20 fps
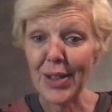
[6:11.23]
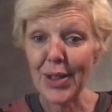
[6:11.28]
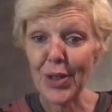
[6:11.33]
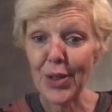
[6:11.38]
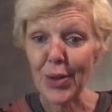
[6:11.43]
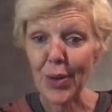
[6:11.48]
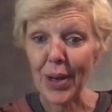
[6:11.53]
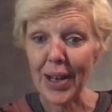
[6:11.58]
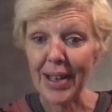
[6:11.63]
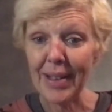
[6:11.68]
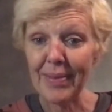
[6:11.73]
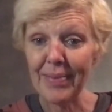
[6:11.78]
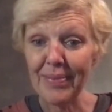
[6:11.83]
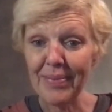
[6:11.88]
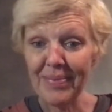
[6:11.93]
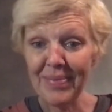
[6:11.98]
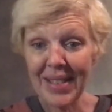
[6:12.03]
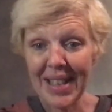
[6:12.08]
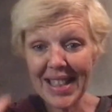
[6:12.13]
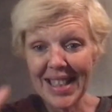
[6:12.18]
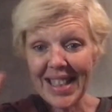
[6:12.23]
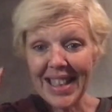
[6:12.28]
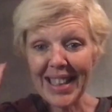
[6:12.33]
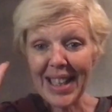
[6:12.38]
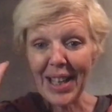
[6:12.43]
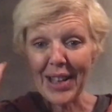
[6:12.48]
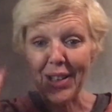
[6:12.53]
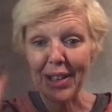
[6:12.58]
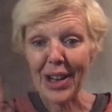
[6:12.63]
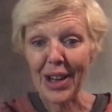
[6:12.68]
of joy. See you
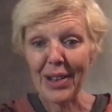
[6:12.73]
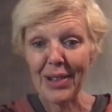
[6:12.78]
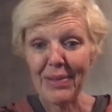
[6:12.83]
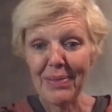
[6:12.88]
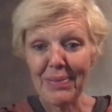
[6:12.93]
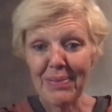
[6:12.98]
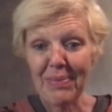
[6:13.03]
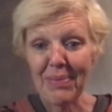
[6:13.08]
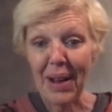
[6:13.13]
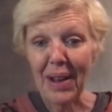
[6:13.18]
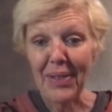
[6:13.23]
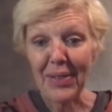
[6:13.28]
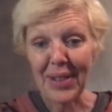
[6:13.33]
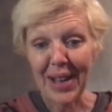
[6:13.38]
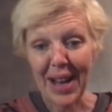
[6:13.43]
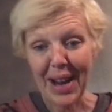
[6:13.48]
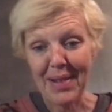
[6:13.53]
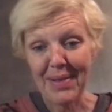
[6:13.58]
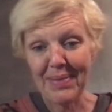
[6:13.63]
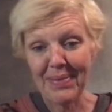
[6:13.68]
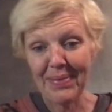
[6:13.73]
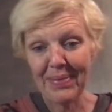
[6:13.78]
later, y'all. Bye for now.